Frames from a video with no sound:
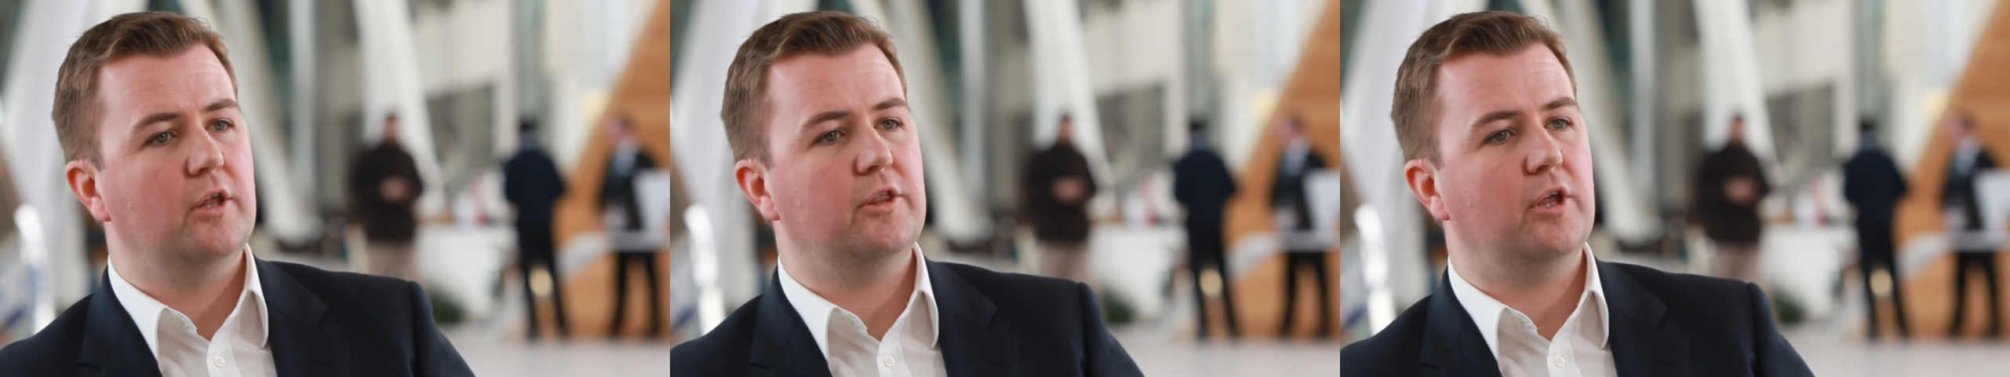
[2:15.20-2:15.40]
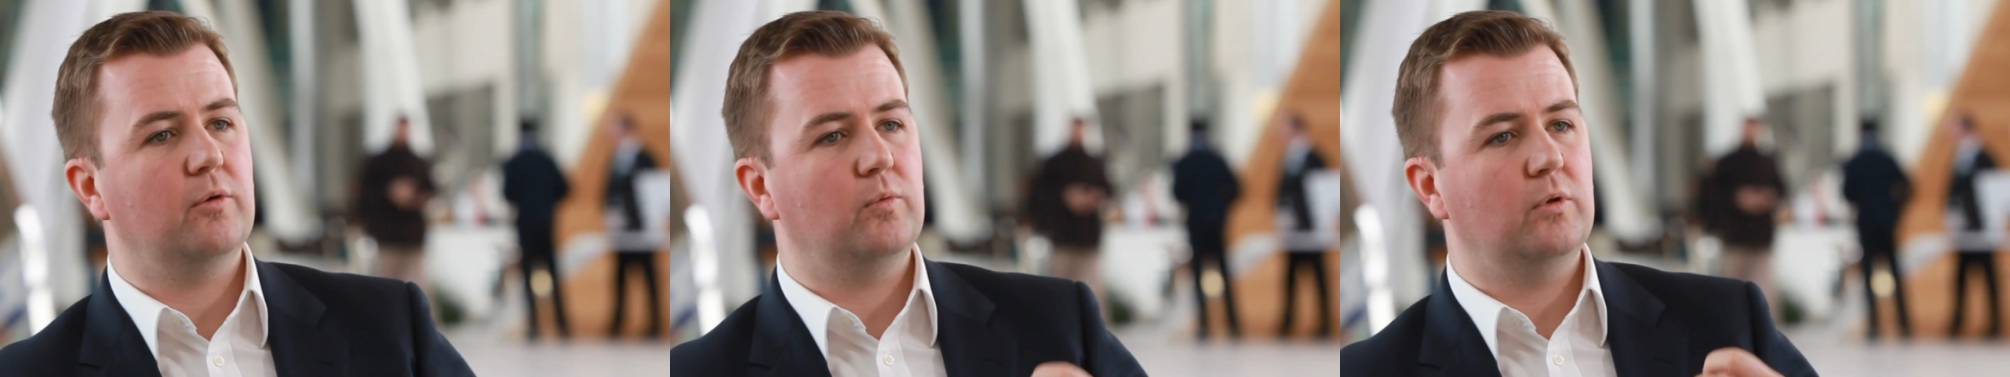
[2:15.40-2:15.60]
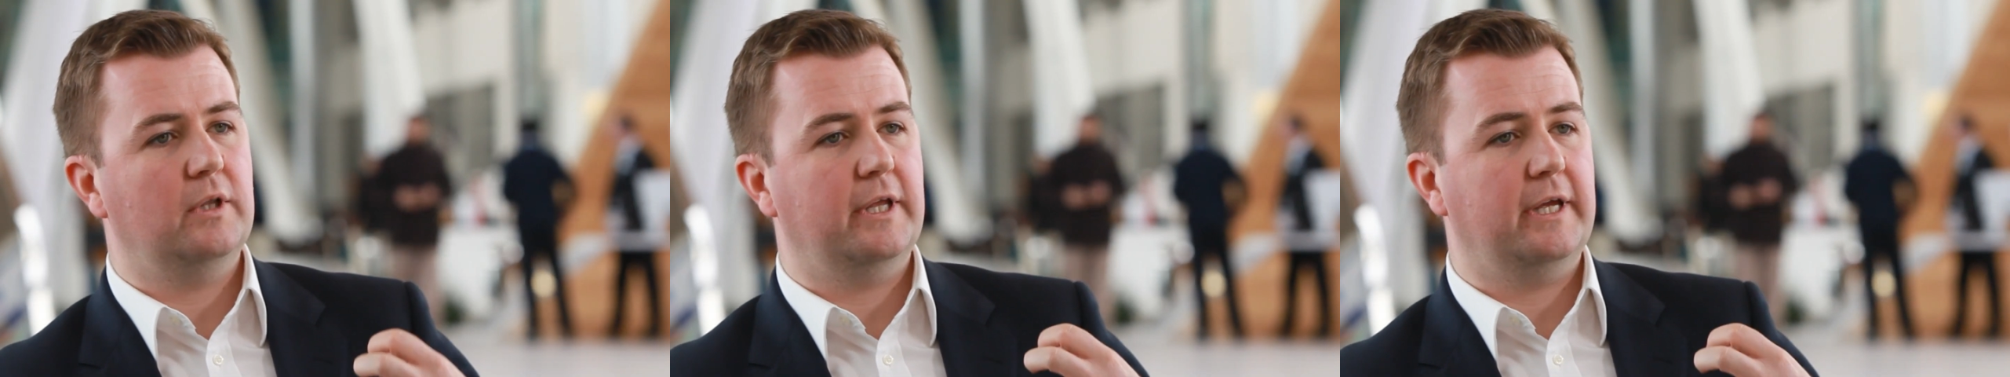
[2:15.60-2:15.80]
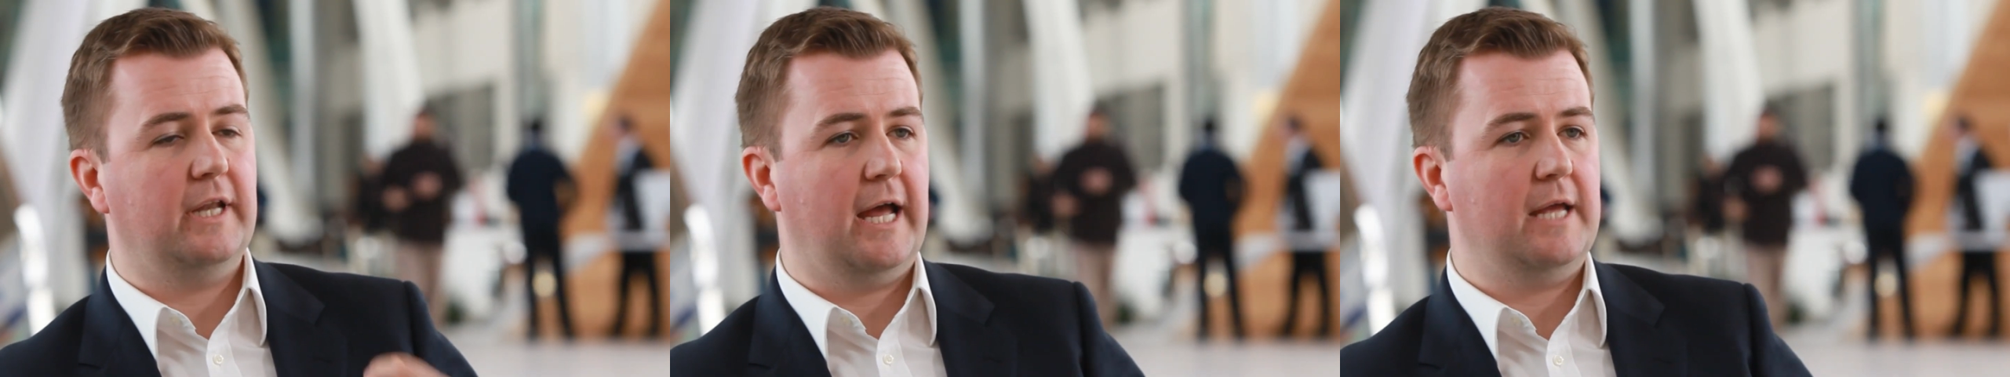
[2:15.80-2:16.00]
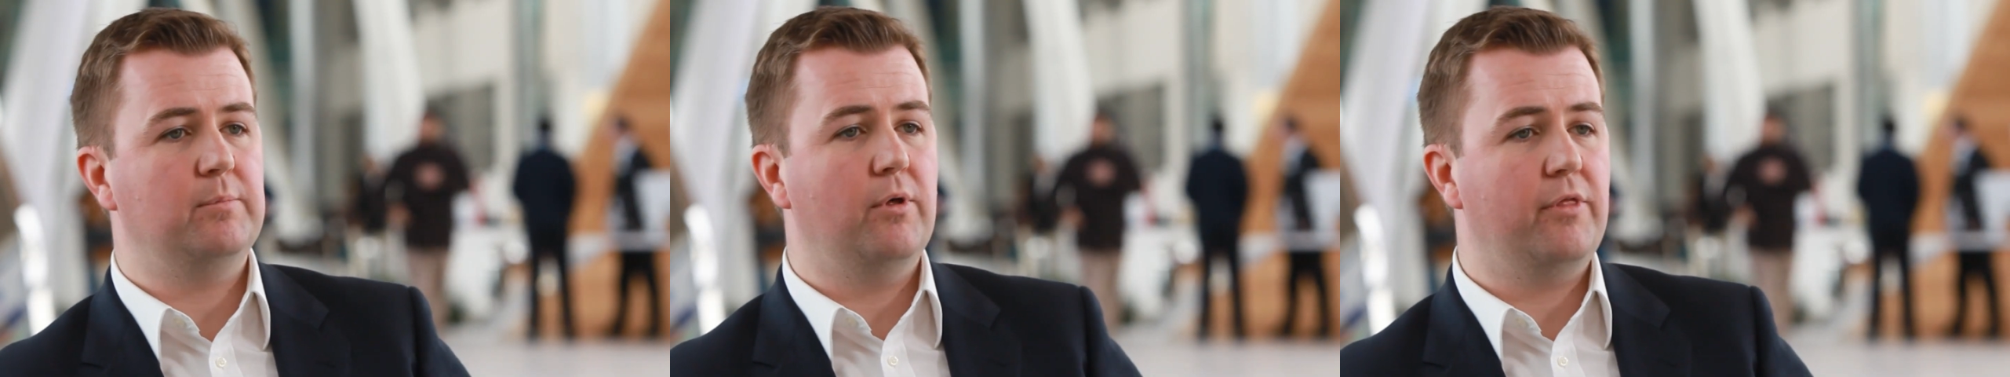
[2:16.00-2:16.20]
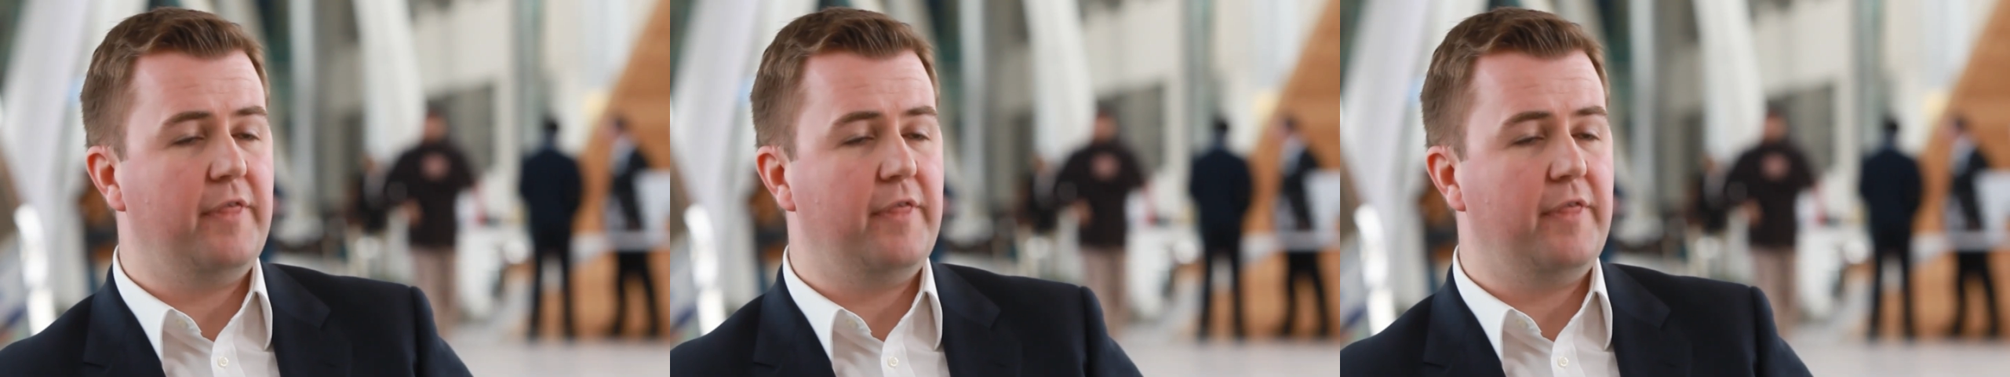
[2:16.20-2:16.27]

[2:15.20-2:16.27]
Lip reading: that will enable